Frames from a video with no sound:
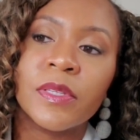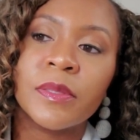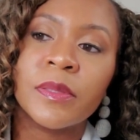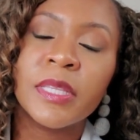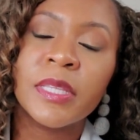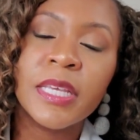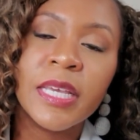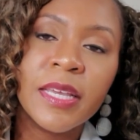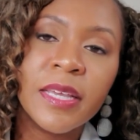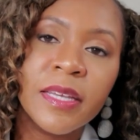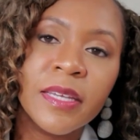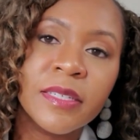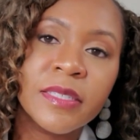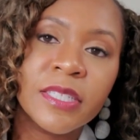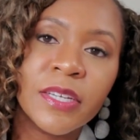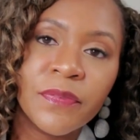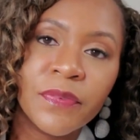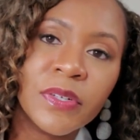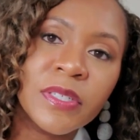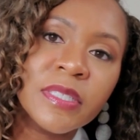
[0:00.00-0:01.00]
the
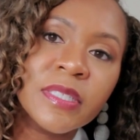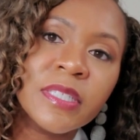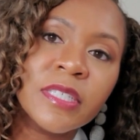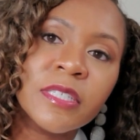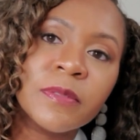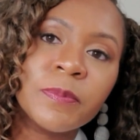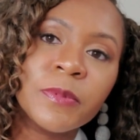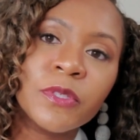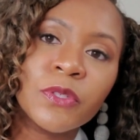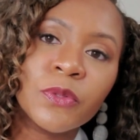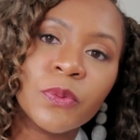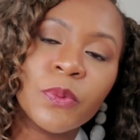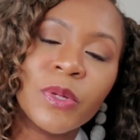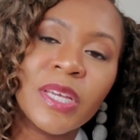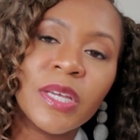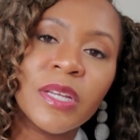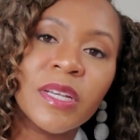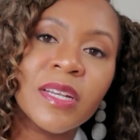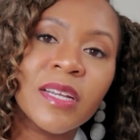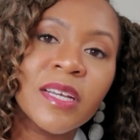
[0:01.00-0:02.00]
differences
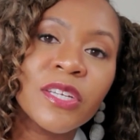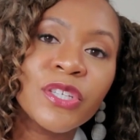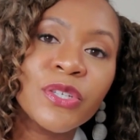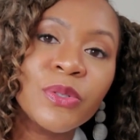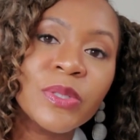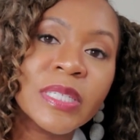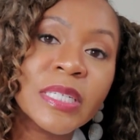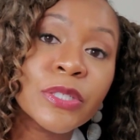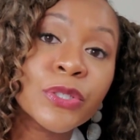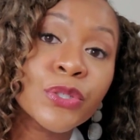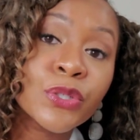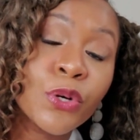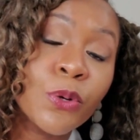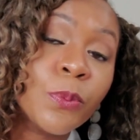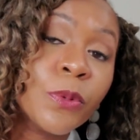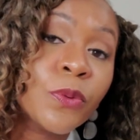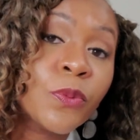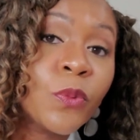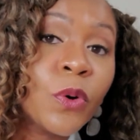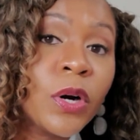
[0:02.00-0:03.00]
between using soap
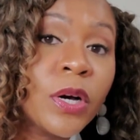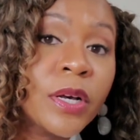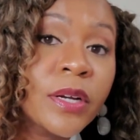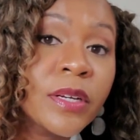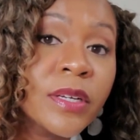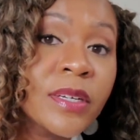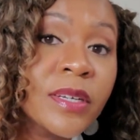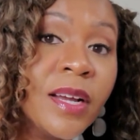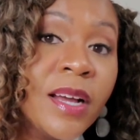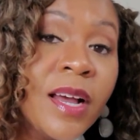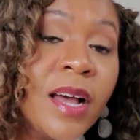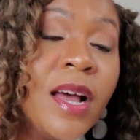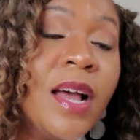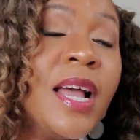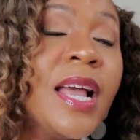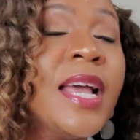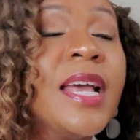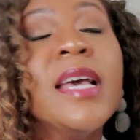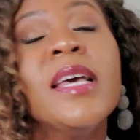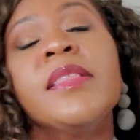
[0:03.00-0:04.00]
and water
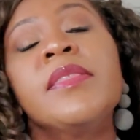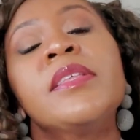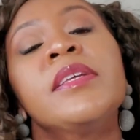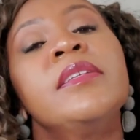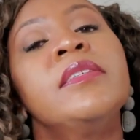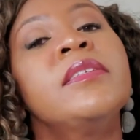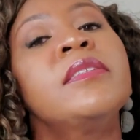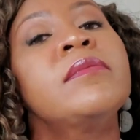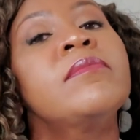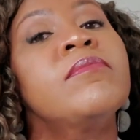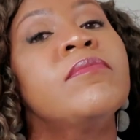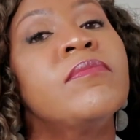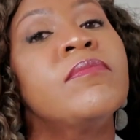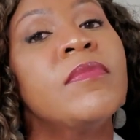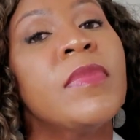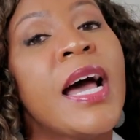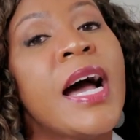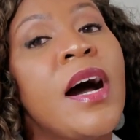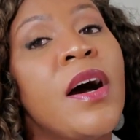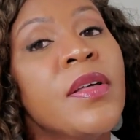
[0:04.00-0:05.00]
and
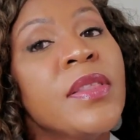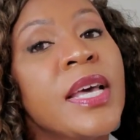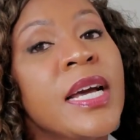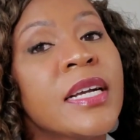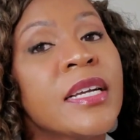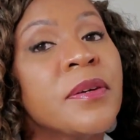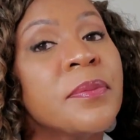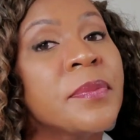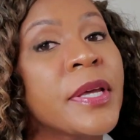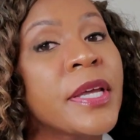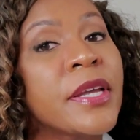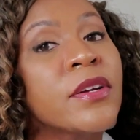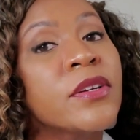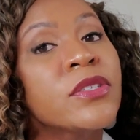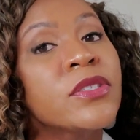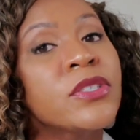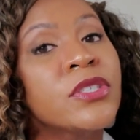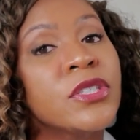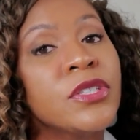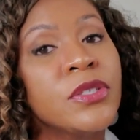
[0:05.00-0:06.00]
how that
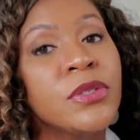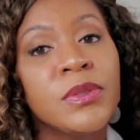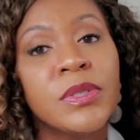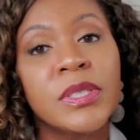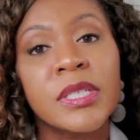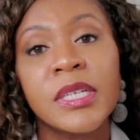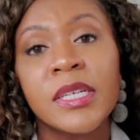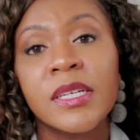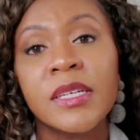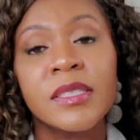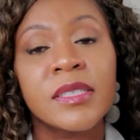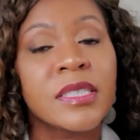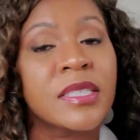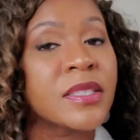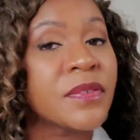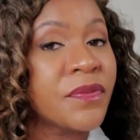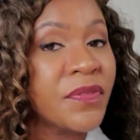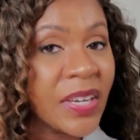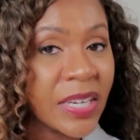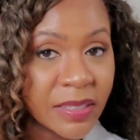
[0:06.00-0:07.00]
compares to using
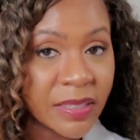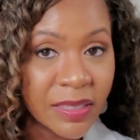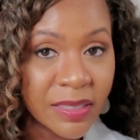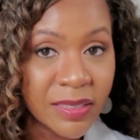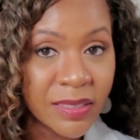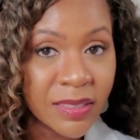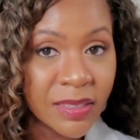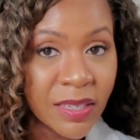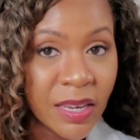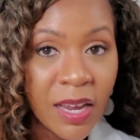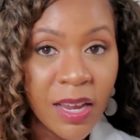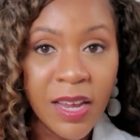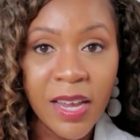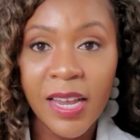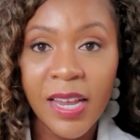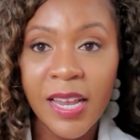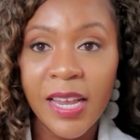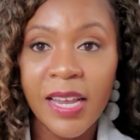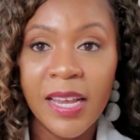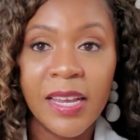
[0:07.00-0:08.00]
disinfectants
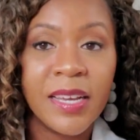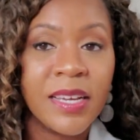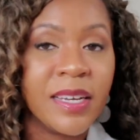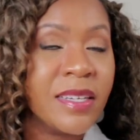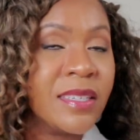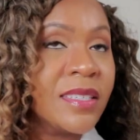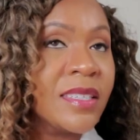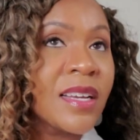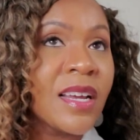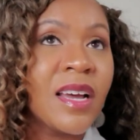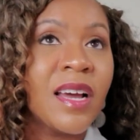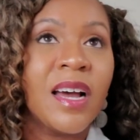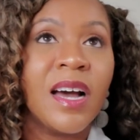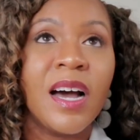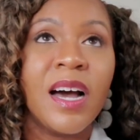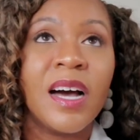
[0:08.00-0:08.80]
and